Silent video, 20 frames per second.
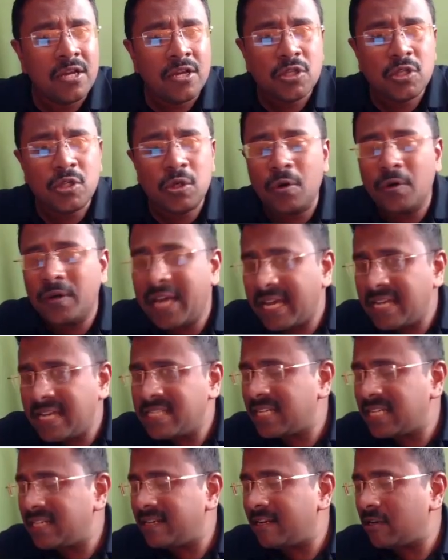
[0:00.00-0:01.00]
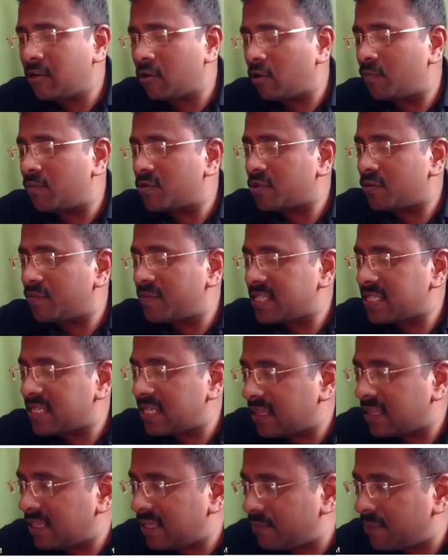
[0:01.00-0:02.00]
So dicentric chromosome is
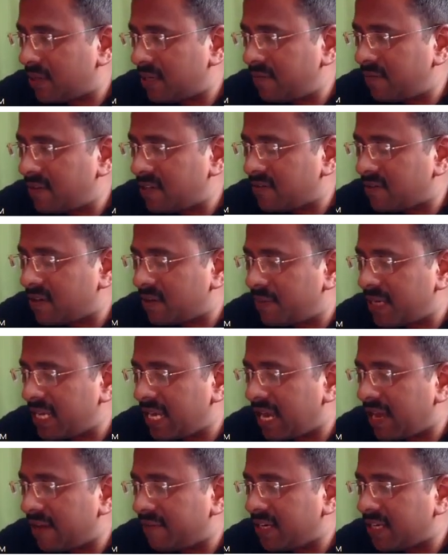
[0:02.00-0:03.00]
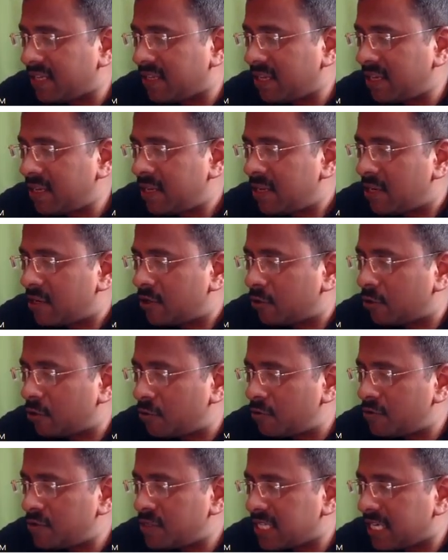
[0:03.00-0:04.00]
nothing but which will be having the
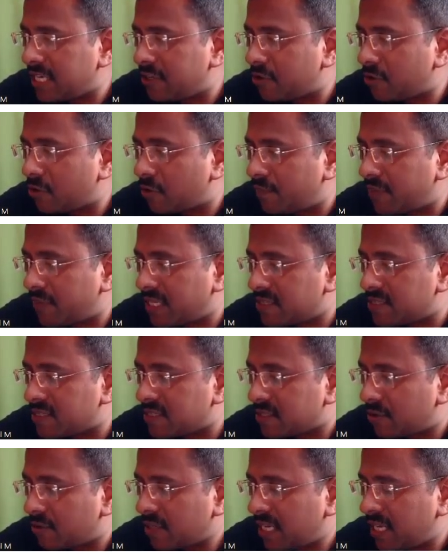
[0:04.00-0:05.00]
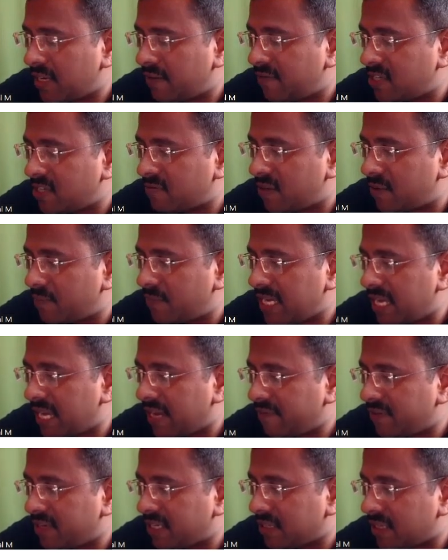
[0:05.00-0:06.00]
two centromeres, okay, which will be
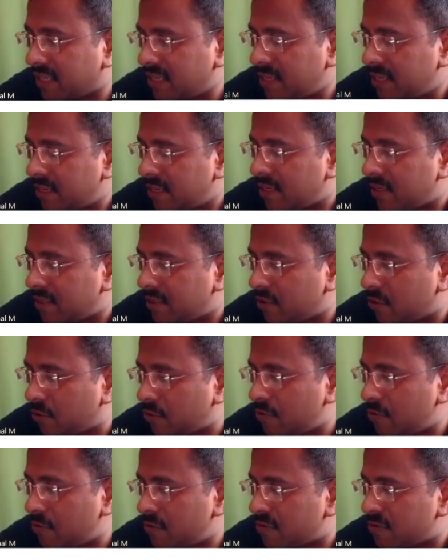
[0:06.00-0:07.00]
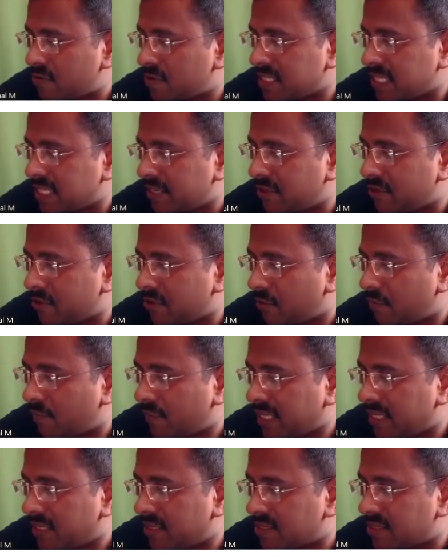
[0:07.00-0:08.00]
having the two
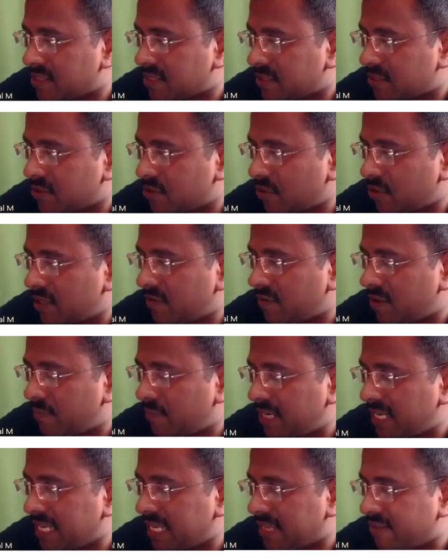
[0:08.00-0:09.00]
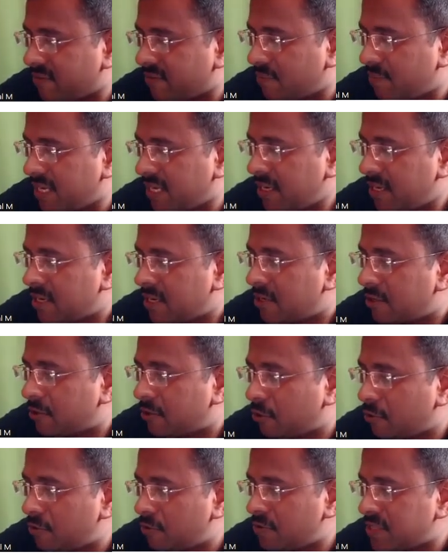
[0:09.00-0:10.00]
centromeres. So it will be, there will be
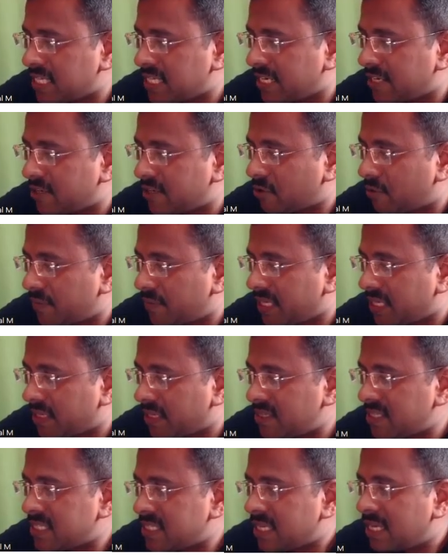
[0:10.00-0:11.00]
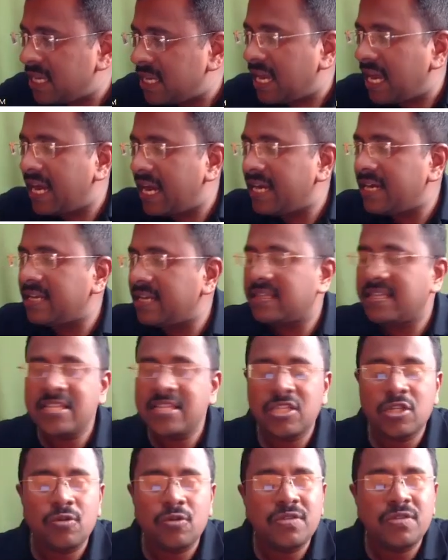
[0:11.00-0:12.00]
two centromeres, and
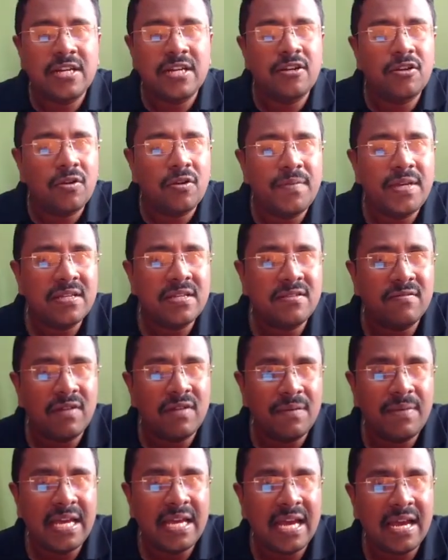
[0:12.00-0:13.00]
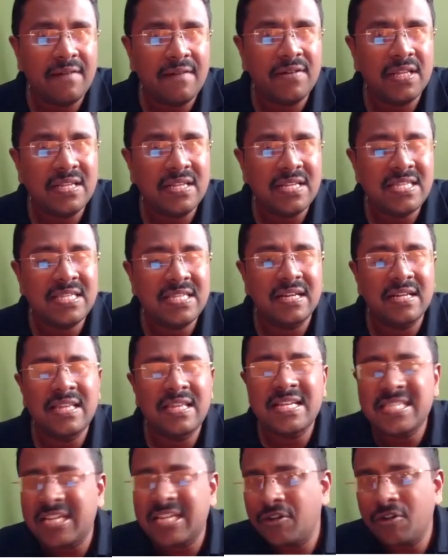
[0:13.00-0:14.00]
these two centromeres will be having this,
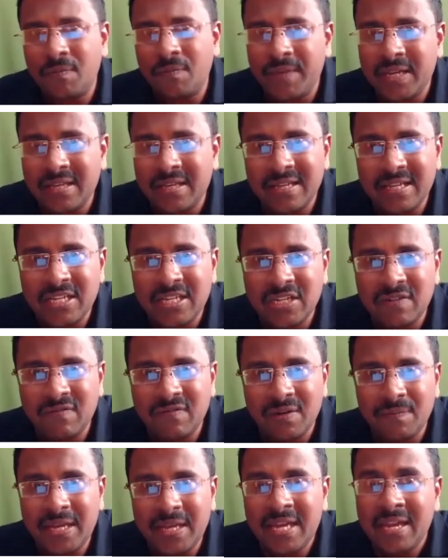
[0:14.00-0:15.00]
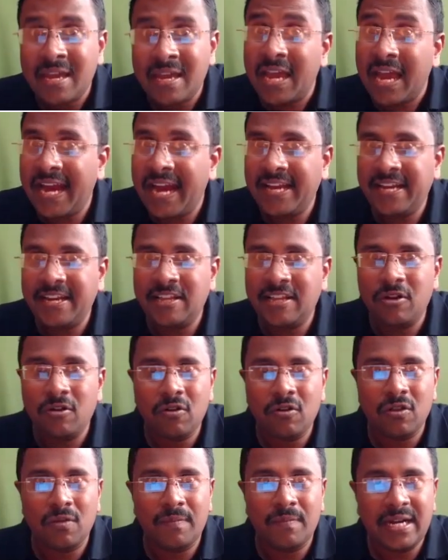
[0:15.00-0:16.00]
the centromere region will be
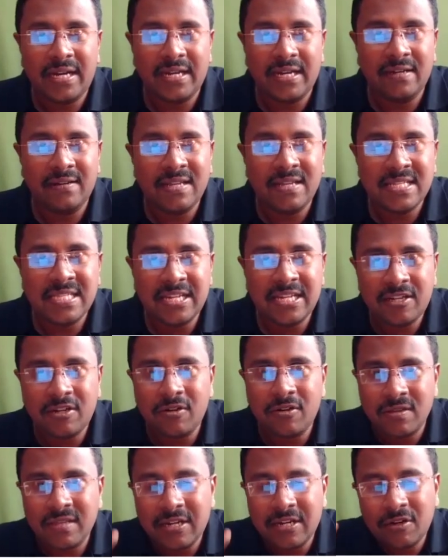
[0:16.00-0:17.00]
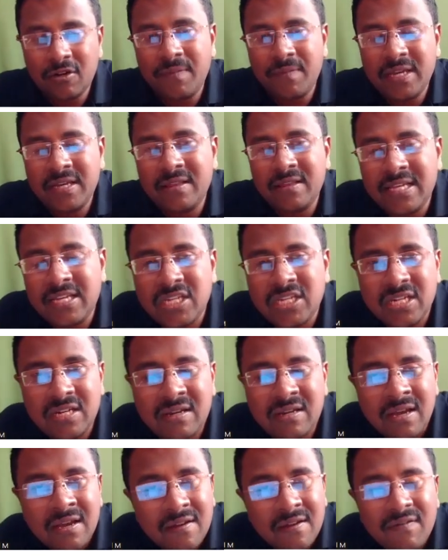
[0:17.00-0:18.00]
heterochromatin. The centromere
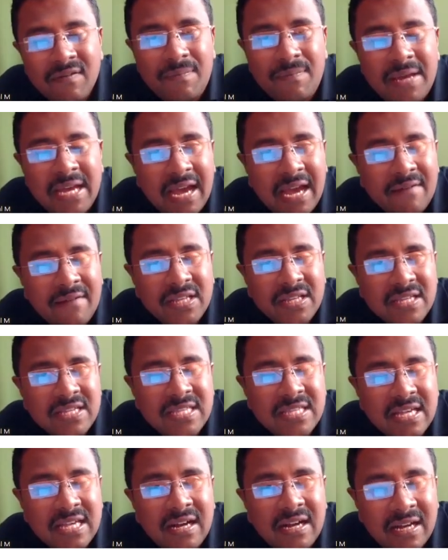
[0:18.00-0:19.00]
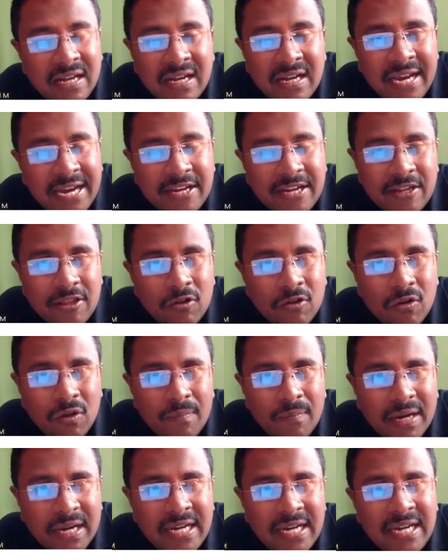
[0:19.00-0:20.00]
region will be having this
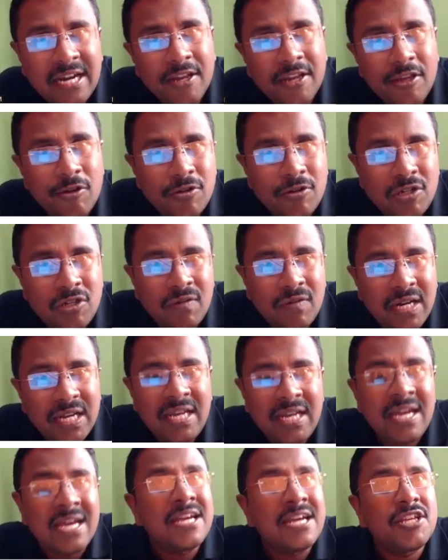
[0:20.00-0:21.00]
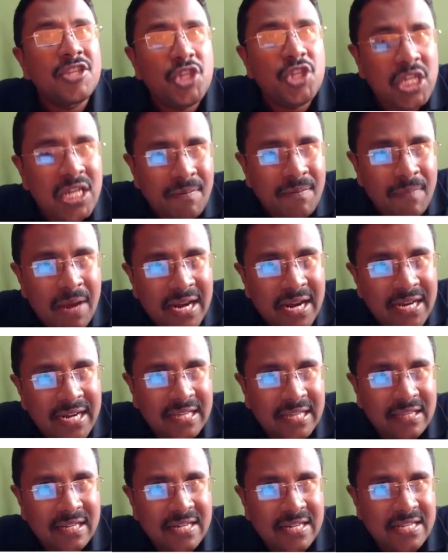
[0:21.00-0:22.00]
heterochromatin, and usually G
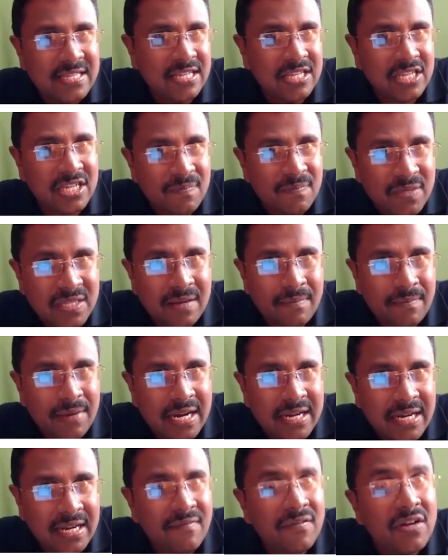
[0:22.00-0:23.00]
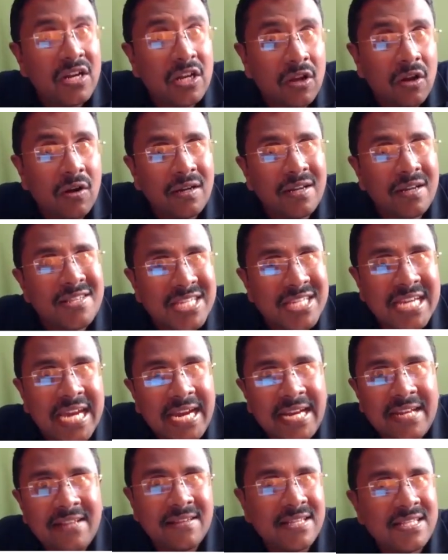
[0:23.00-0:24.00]
banding, that is the GIMSA banding, will not
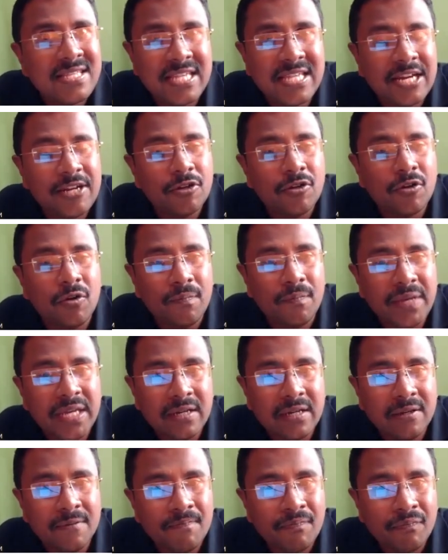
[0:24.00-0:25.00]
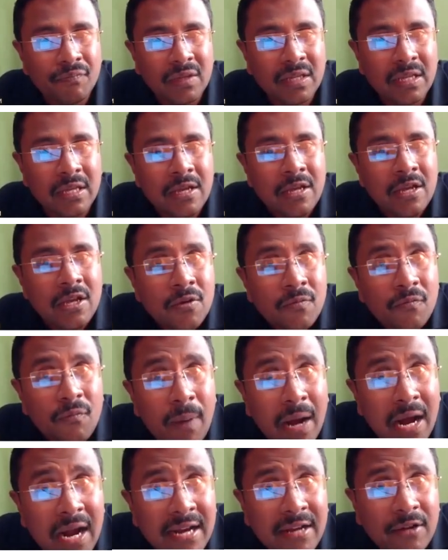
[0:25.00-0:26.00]
stain this centromere,
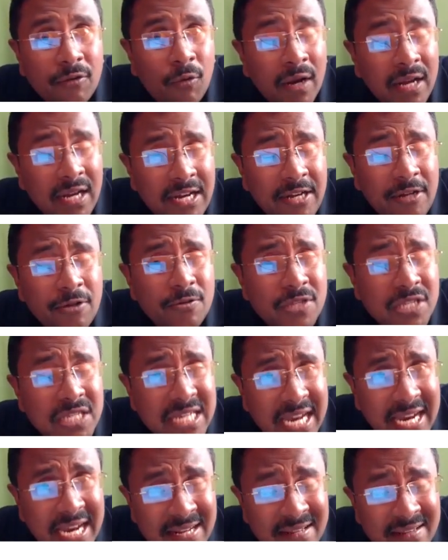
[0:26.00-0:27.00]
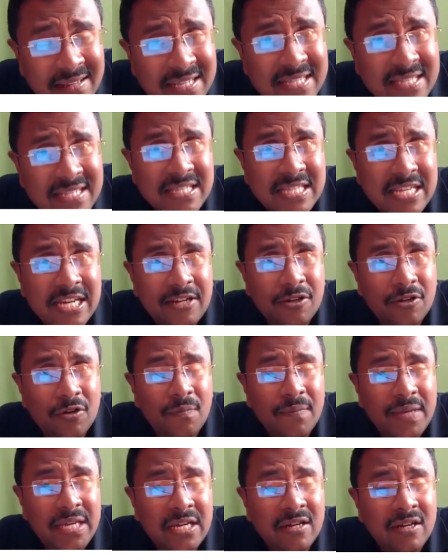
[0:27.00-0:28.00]
but only to stain this
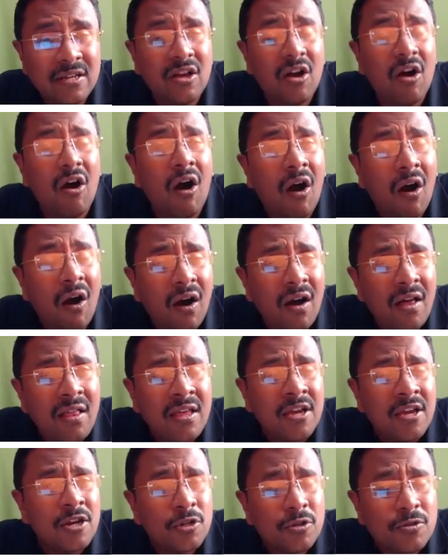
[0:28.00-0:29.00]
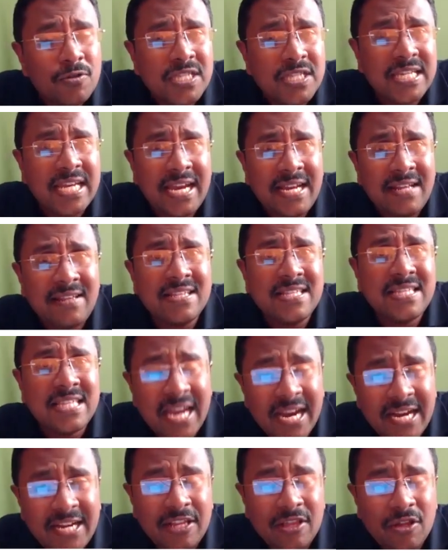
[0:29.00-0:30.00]
centromere or to stain
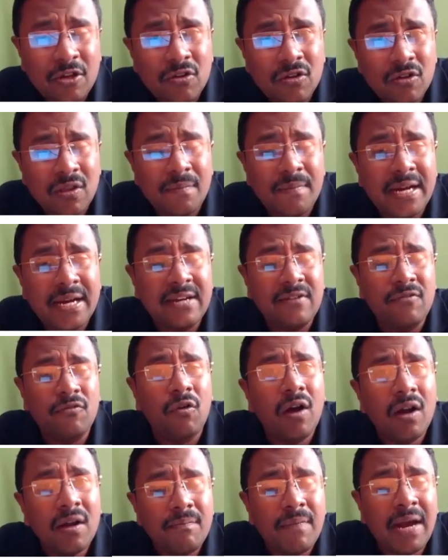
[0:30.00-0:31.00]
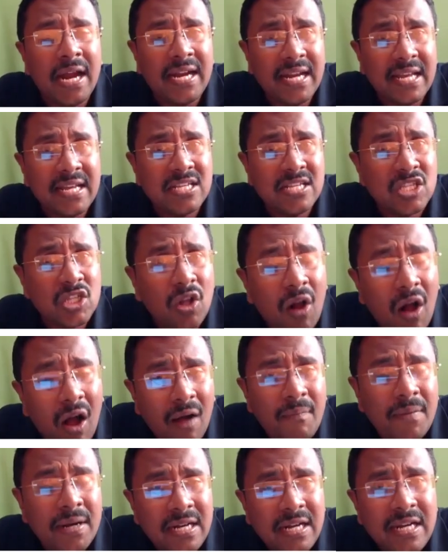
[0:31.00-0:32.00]
this heterochromatin, what banding is
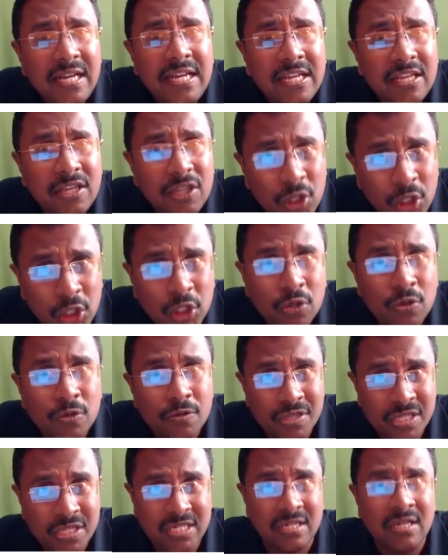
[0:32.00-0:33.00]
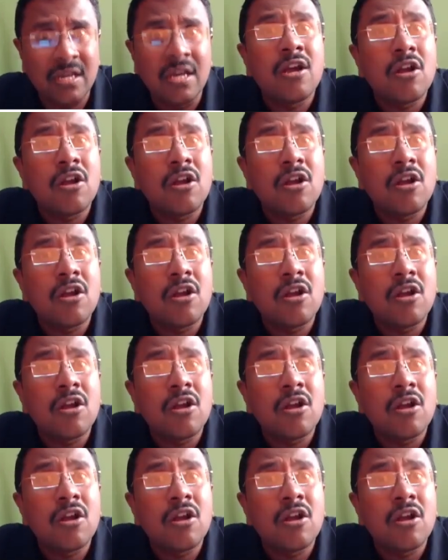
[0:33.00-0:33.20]
commonly used?